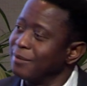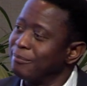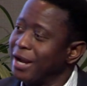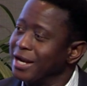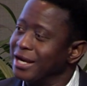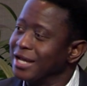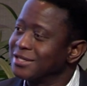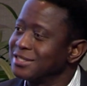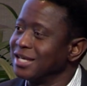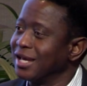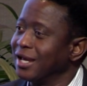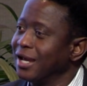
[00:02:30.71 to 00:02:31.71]
by next
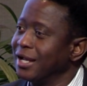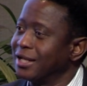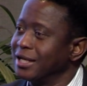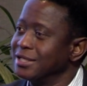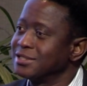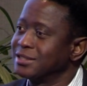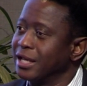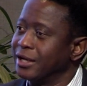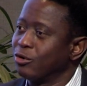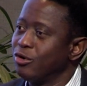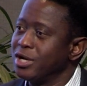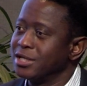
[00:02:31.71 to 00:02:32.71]
year, at least
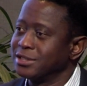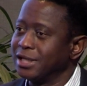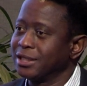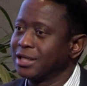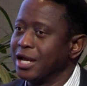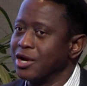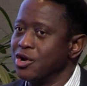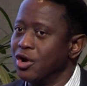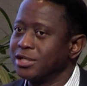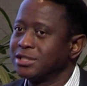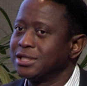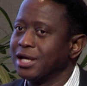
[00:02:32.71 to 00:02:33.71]
the colleagues that
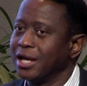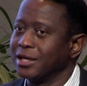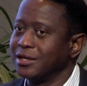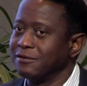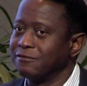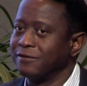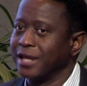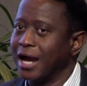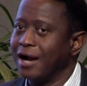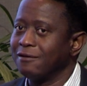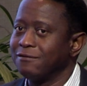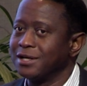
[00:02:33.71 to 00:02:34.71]
cannot give the
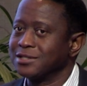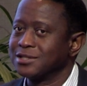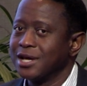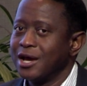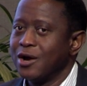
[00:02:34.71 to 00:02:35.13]
alphas